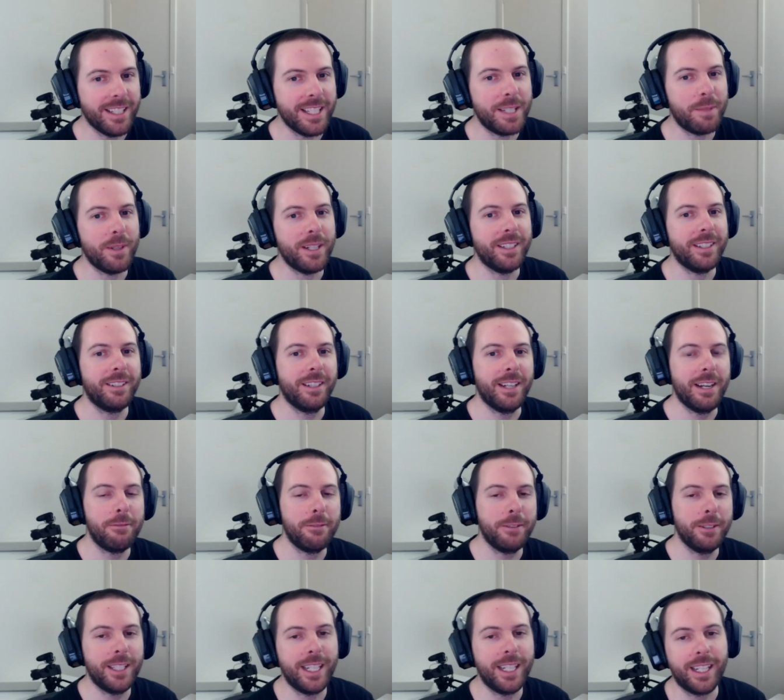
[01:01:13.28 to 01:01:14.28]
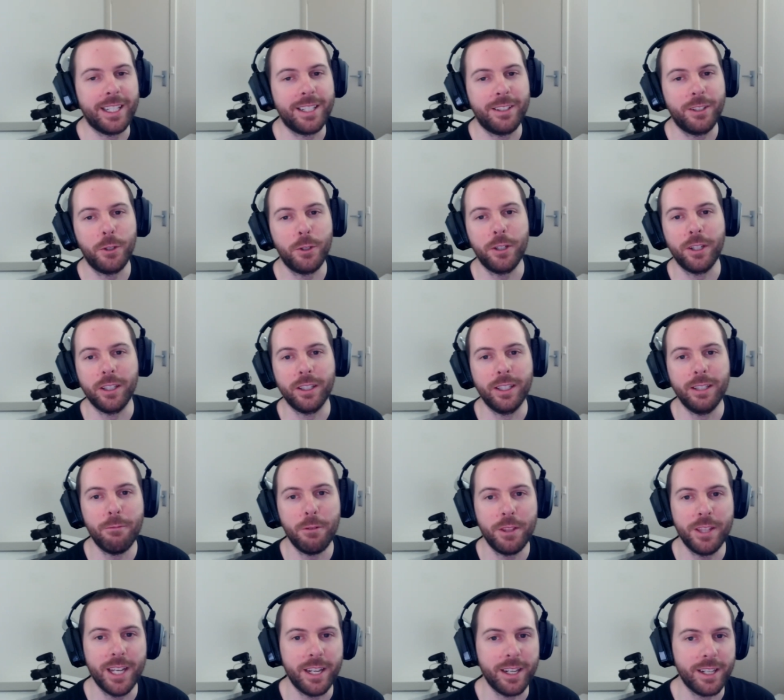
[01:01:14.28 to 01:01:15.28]
I feel like I couldn't live without
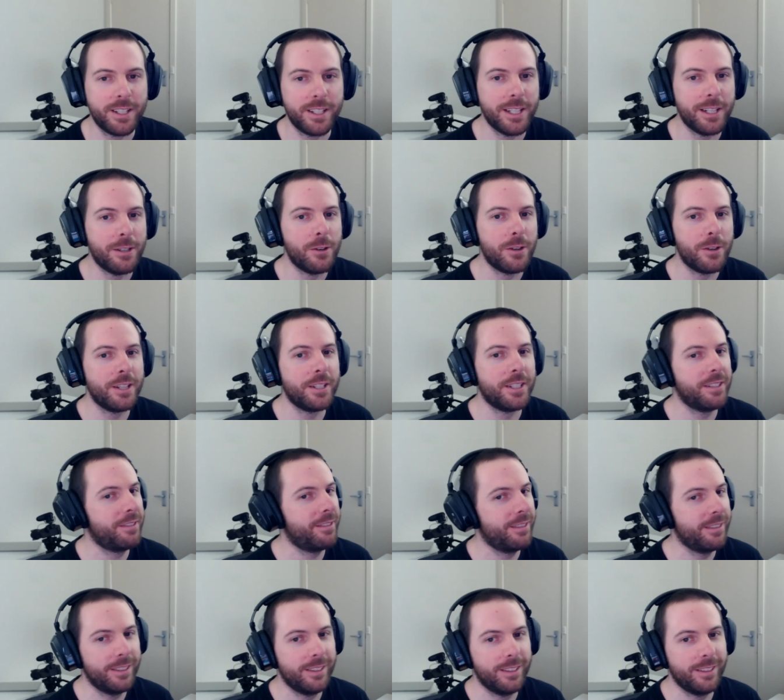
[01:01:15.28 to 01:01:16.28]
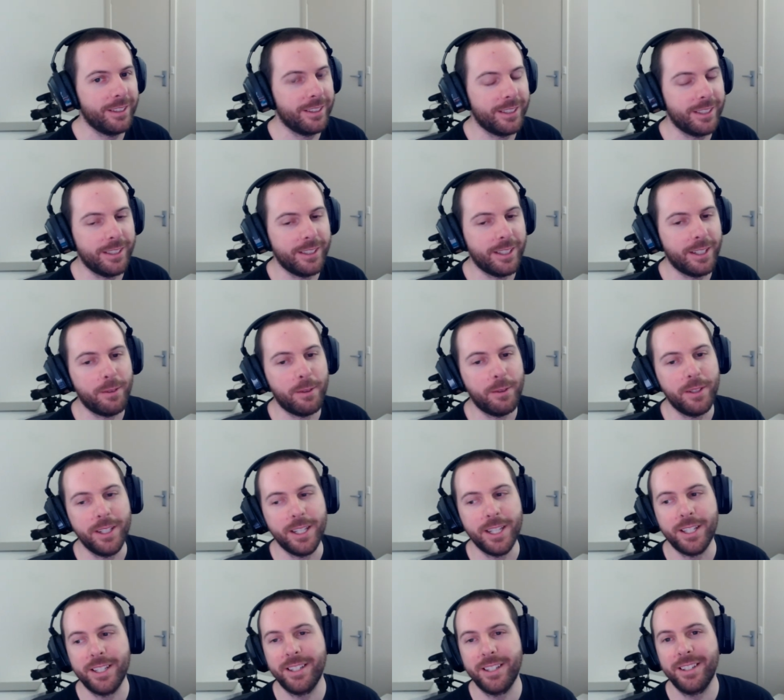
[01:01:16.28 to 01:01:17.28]
Excel because
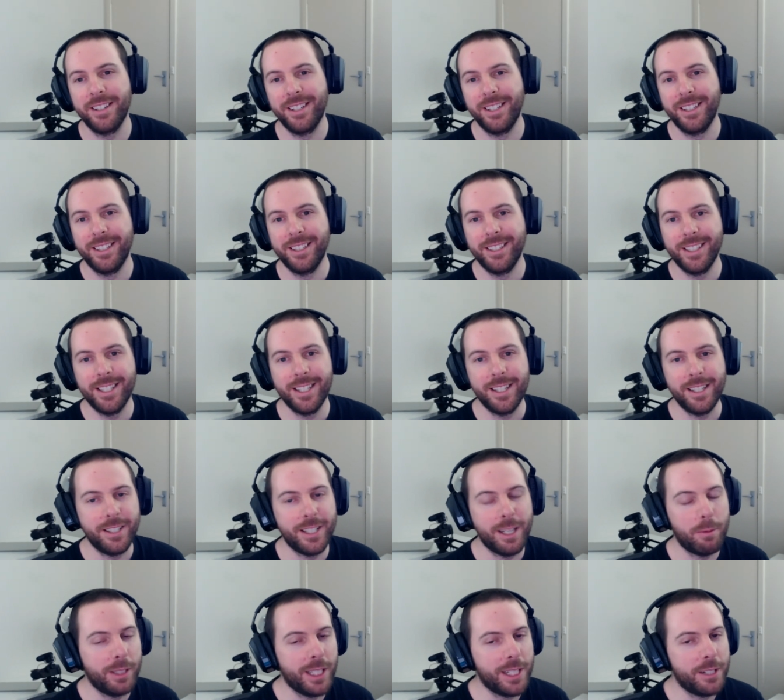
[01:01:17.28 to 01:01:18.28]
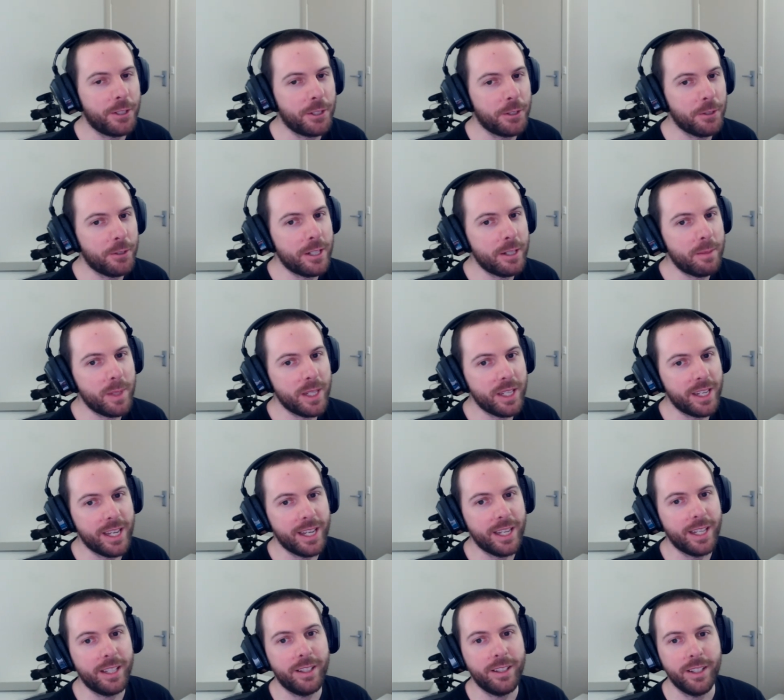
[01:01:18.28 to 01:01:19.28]
it's double-edged sword. But yeah,
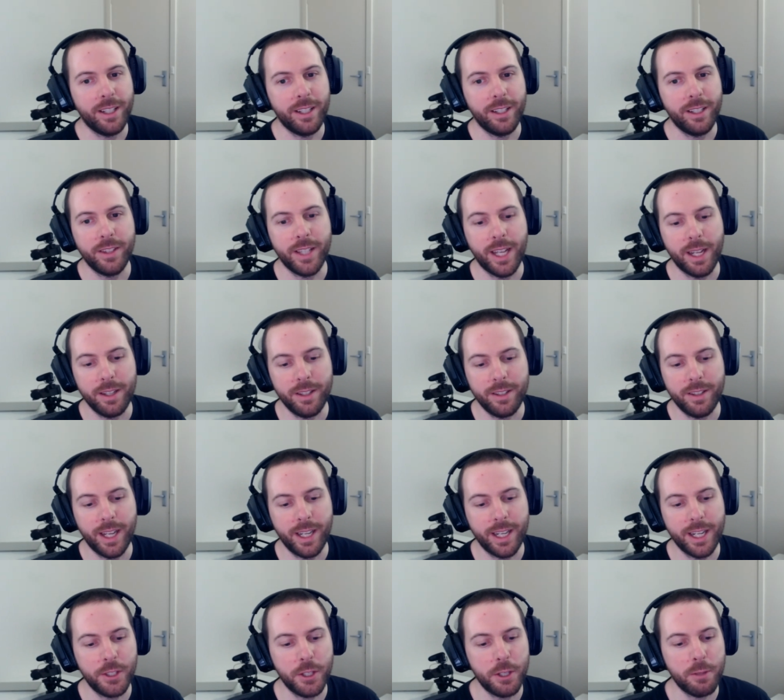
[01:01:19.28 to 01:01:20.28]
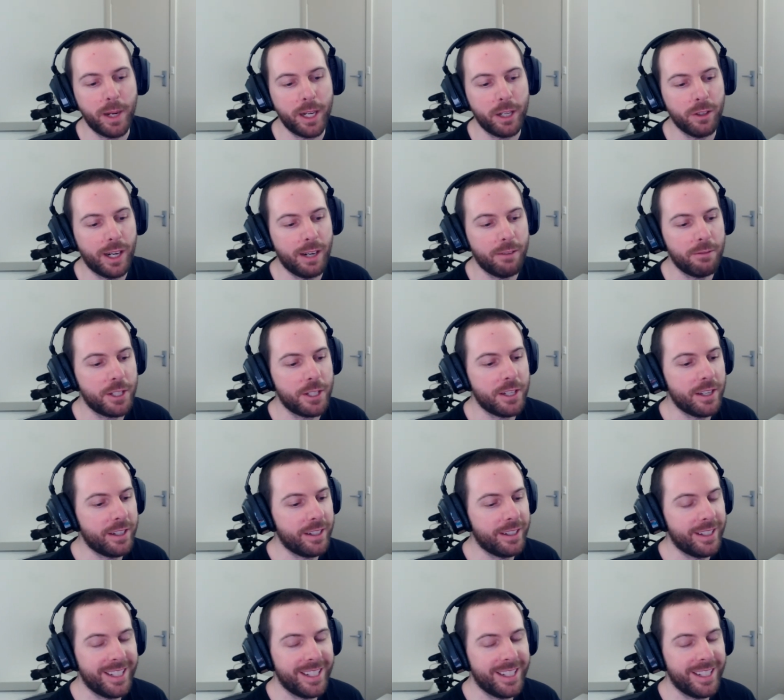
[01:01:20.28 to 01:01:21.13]
that gets all my graphs done.